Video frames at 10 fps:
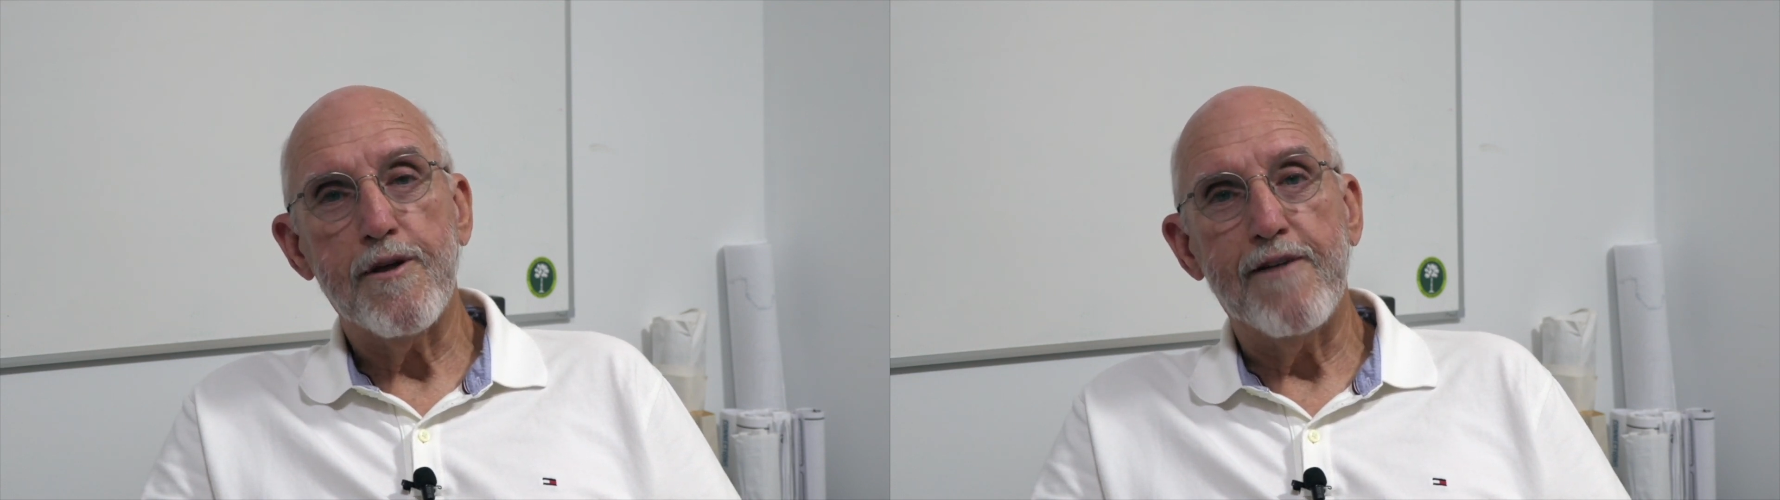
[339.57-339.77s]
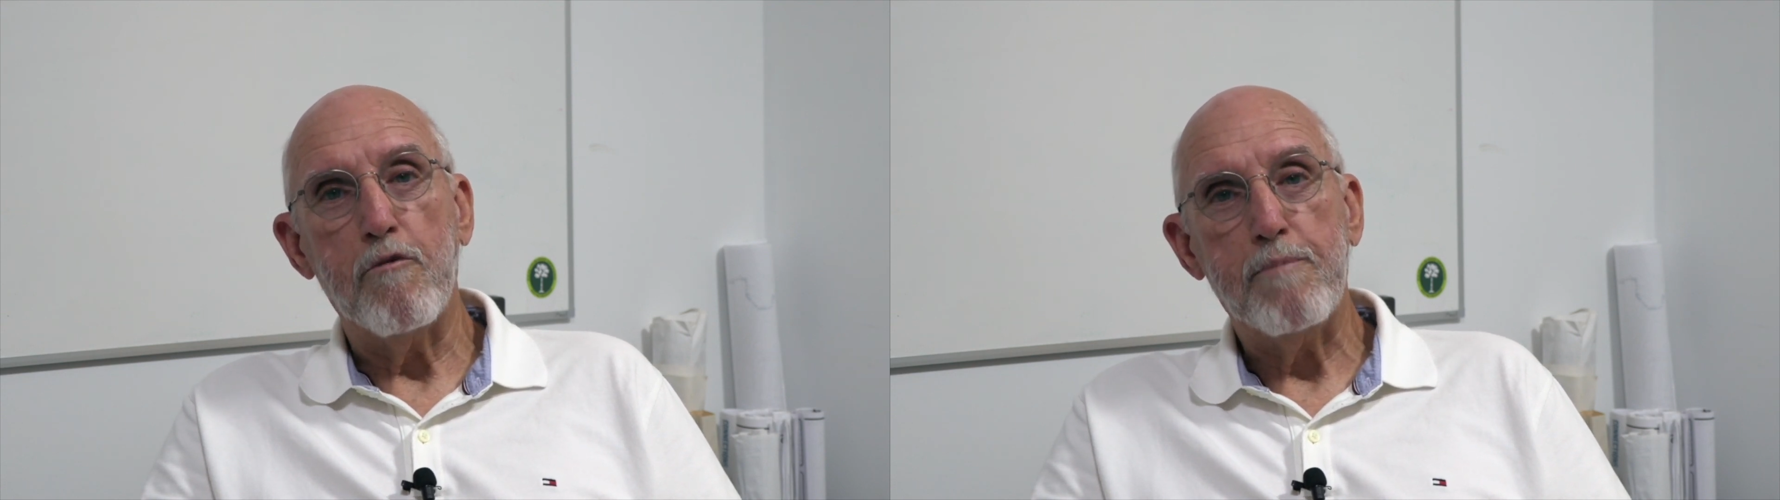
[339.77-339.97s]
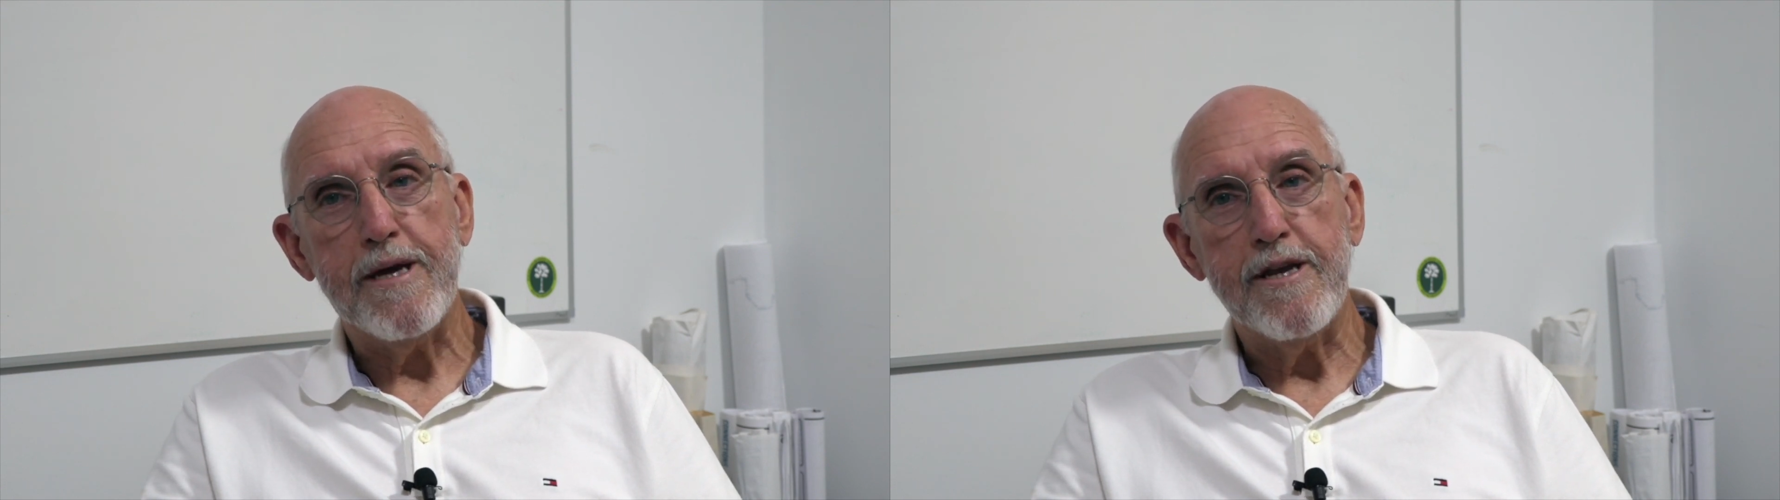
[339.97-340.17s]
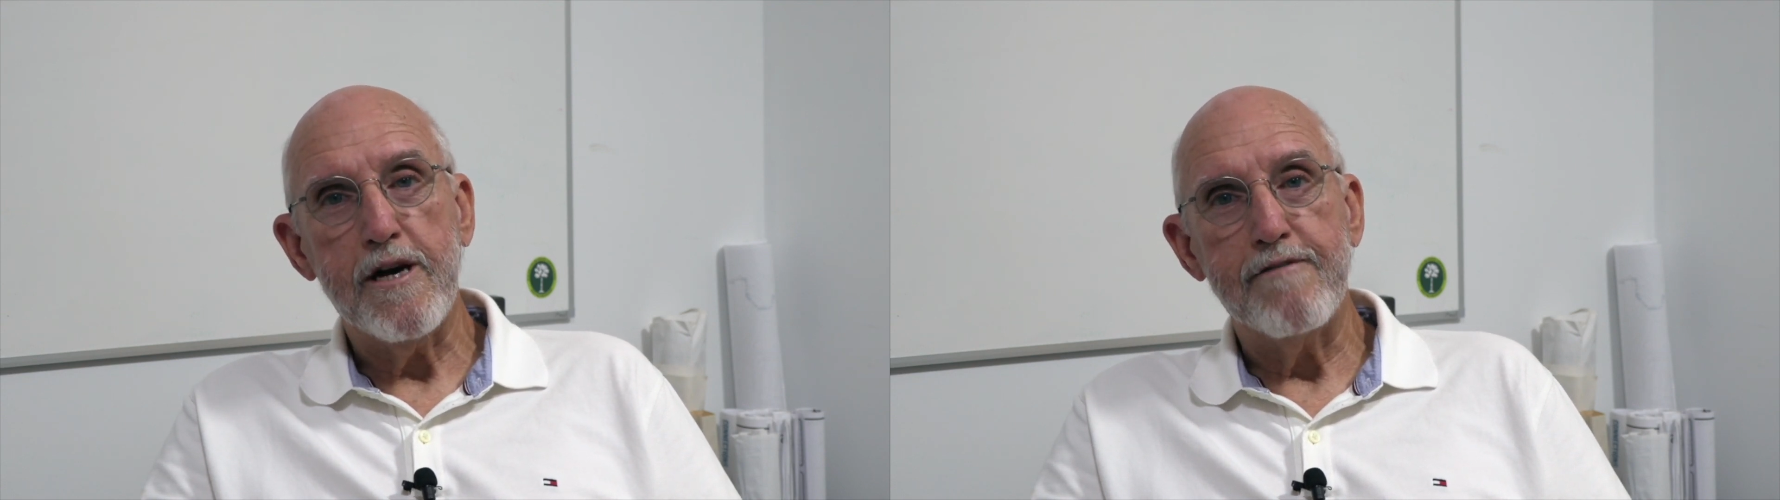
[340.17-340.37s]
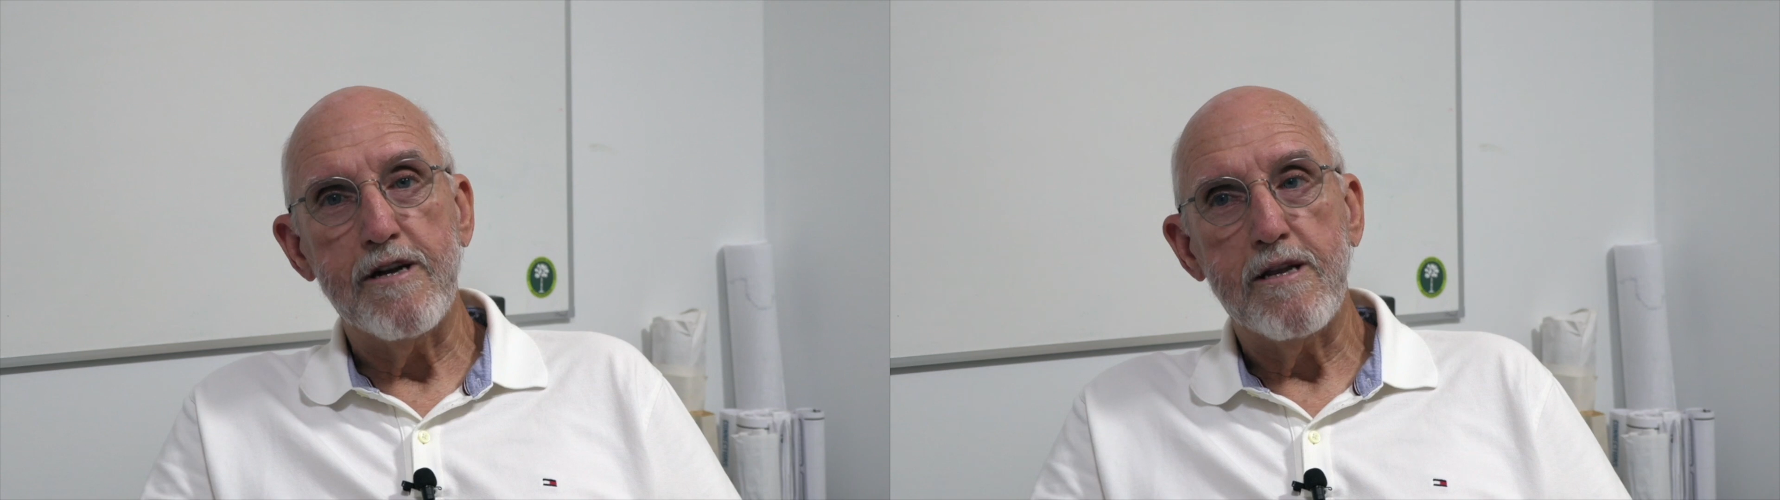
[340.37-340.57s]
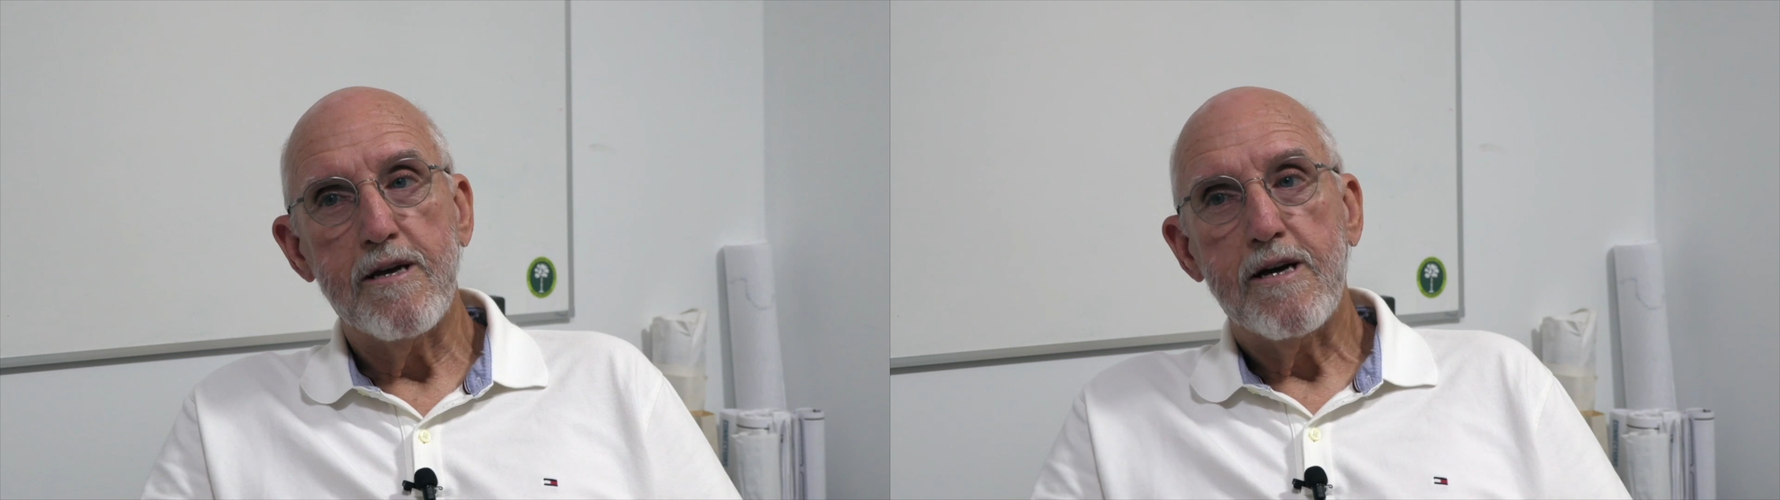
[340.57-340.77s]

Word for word: every penny of it